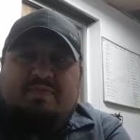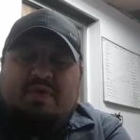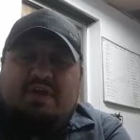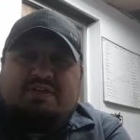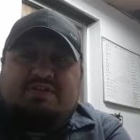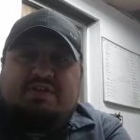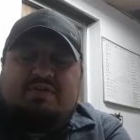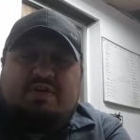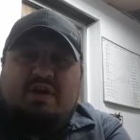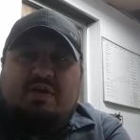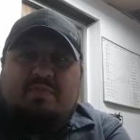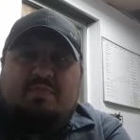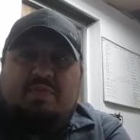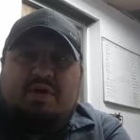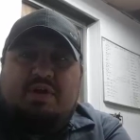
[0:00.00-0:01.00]
I sit
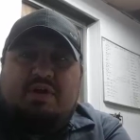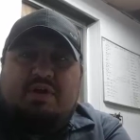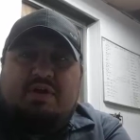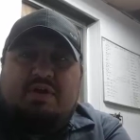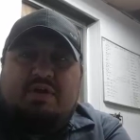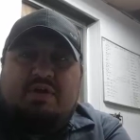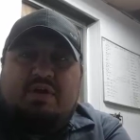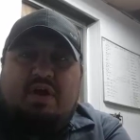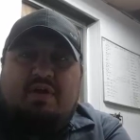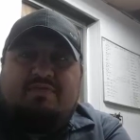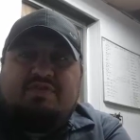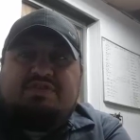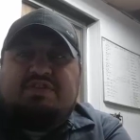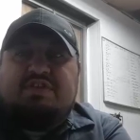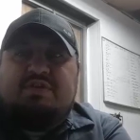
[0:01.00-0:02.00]
around, but uh,
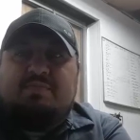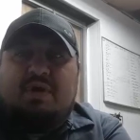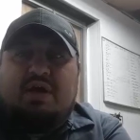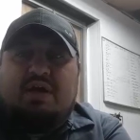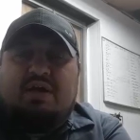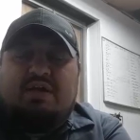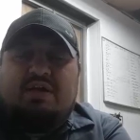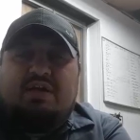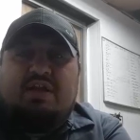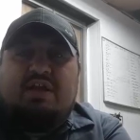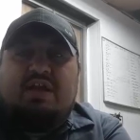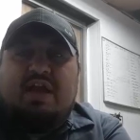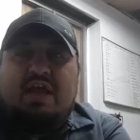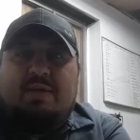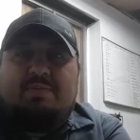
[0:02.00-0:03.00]
obviously my
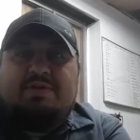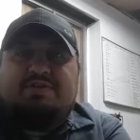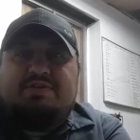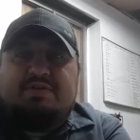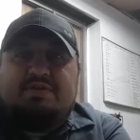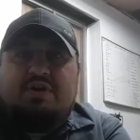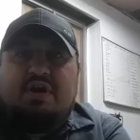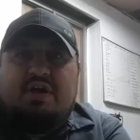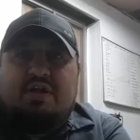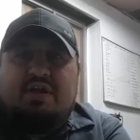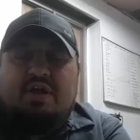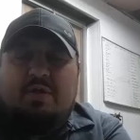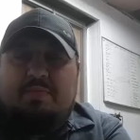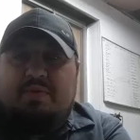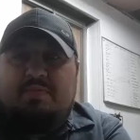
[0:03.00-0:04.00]
eating habits are not
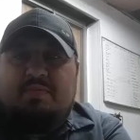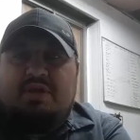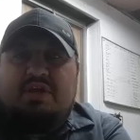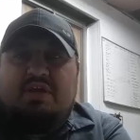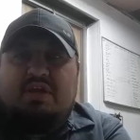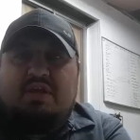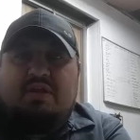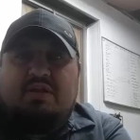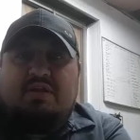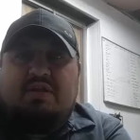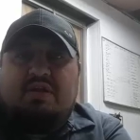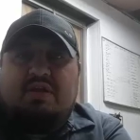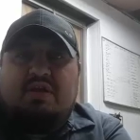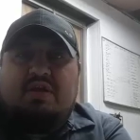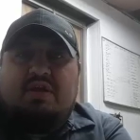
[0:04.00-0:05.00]
helping me, and
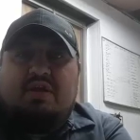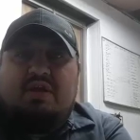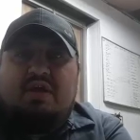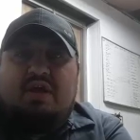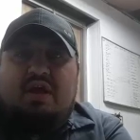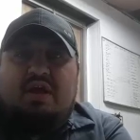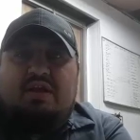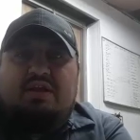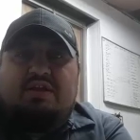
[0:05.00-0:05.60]
I